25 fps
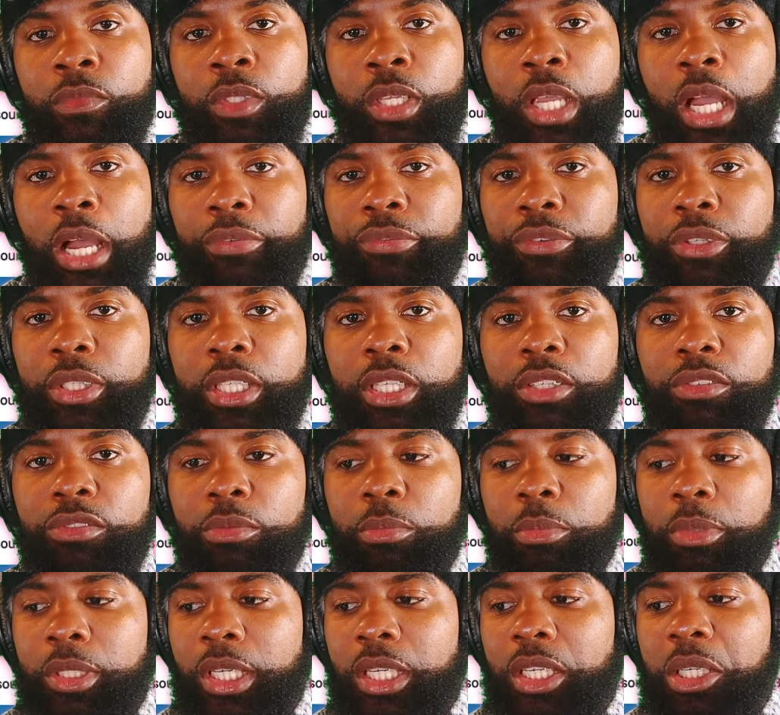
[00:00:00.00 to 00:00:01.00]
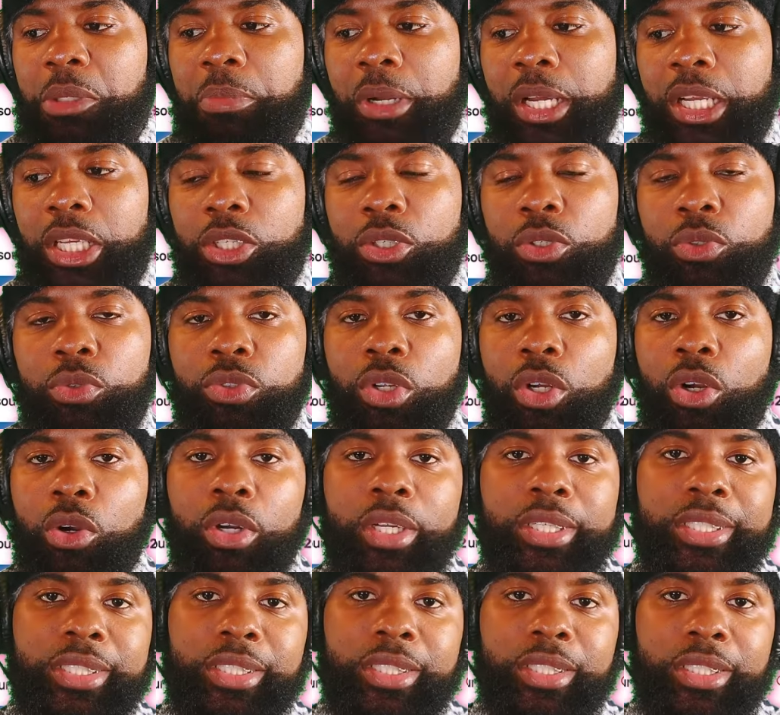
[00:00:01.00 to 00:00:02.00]
I forgive him. And anybody who don't
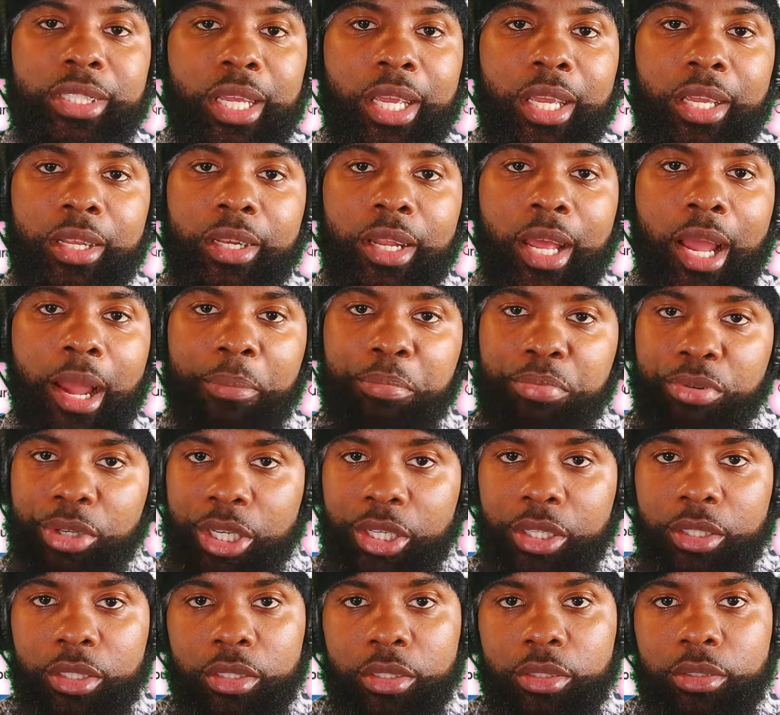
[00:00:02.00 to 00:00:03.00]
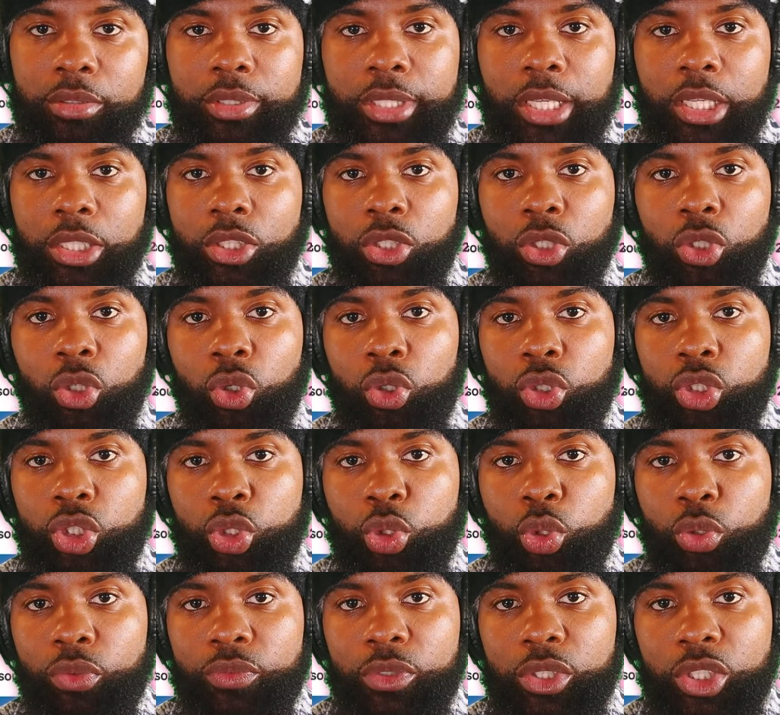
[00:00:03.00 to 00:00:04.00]
understand, I pray that the Lord
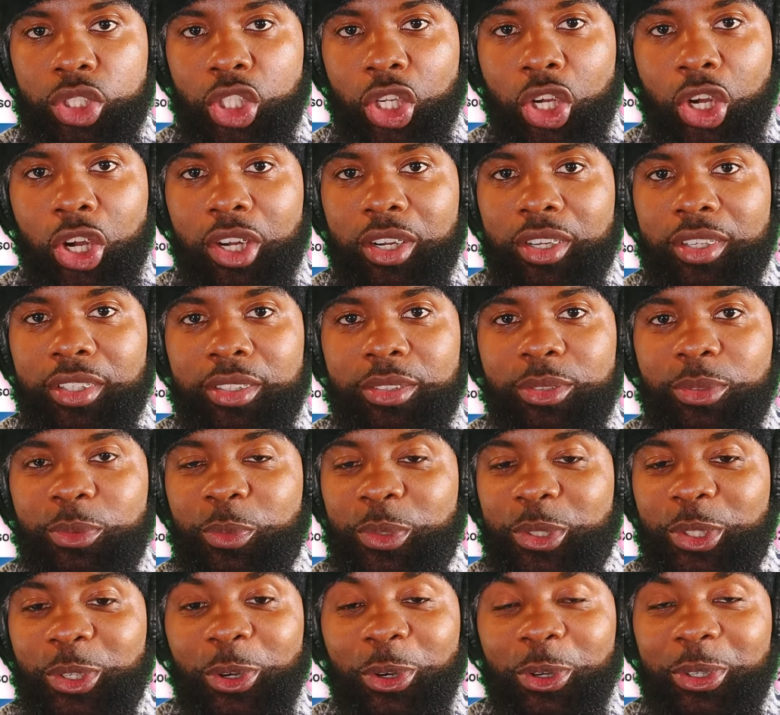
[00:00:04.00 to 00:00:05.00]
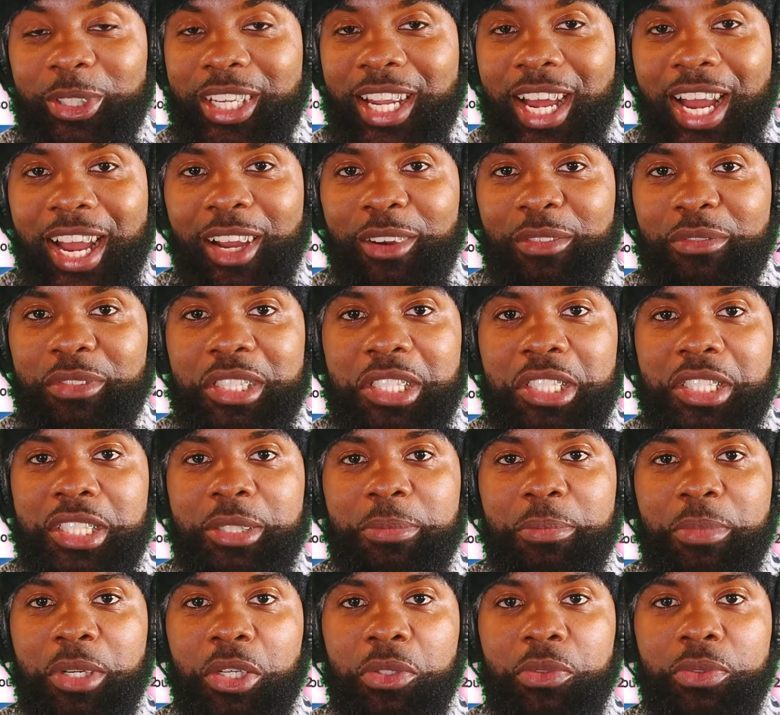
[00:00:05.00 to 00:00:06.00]
softens your heart. We all die
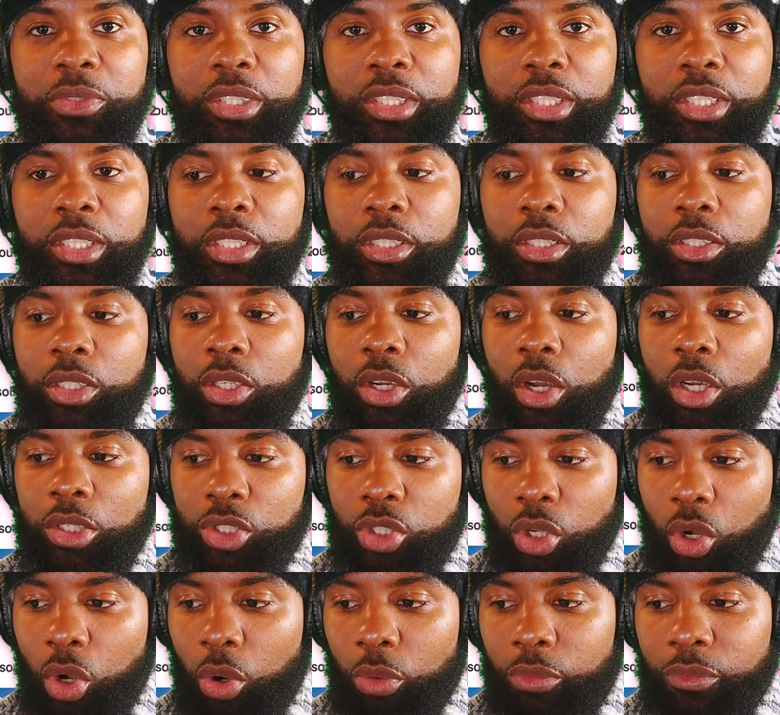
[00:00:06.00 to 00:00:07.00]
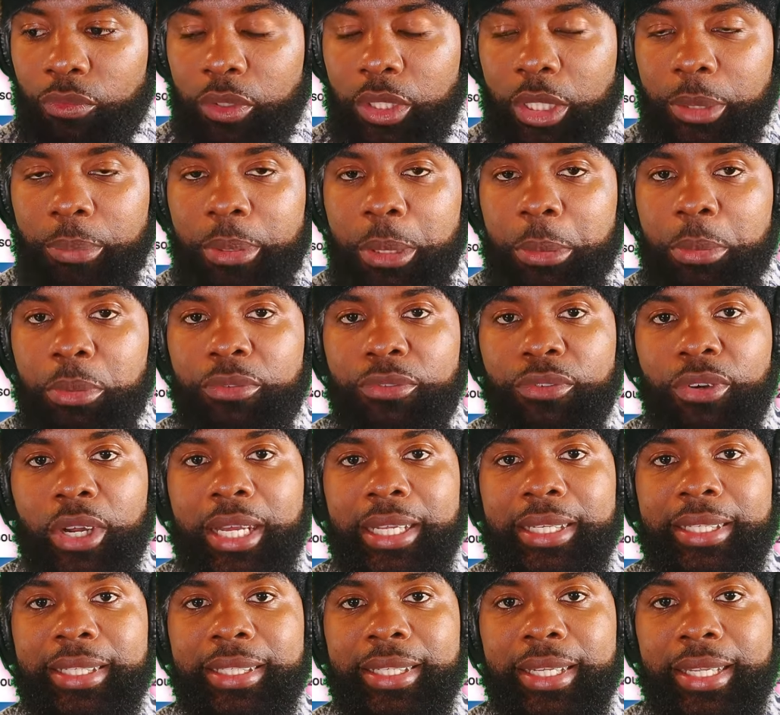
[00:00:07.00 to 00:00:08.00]
eventually, bro. So hopefully people
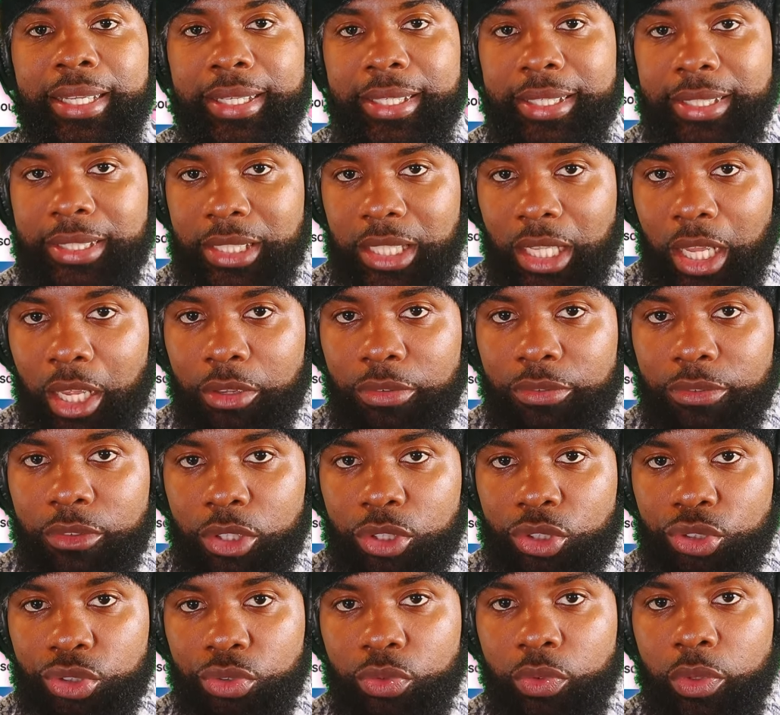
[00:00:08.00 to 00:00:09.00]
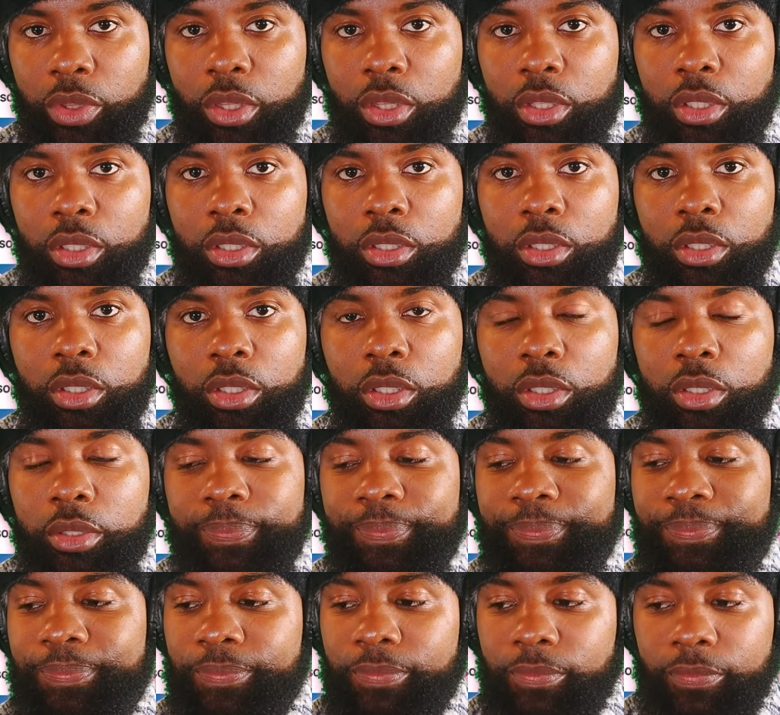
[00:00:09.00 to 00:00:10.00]
find it in this life, the truth.
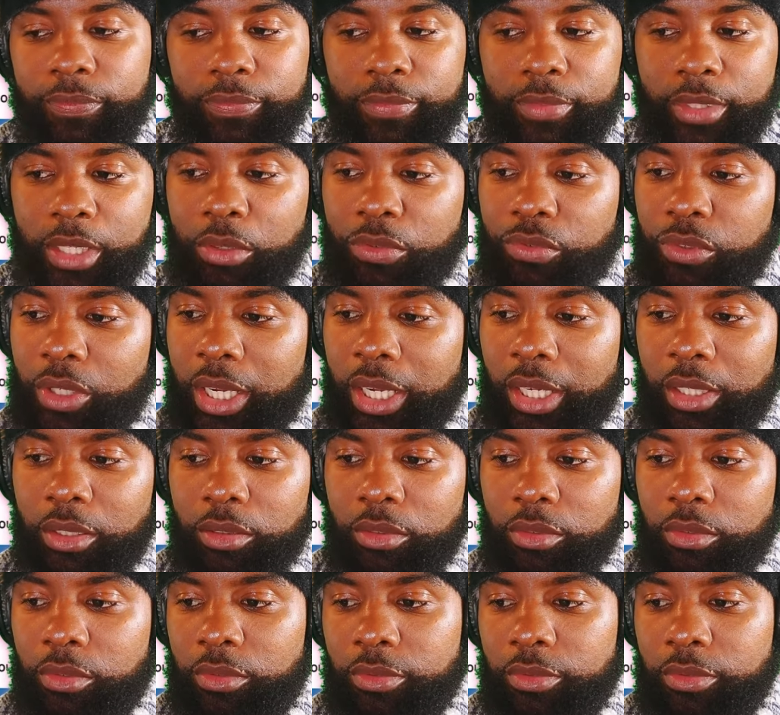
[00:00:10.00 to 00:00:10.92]
If not,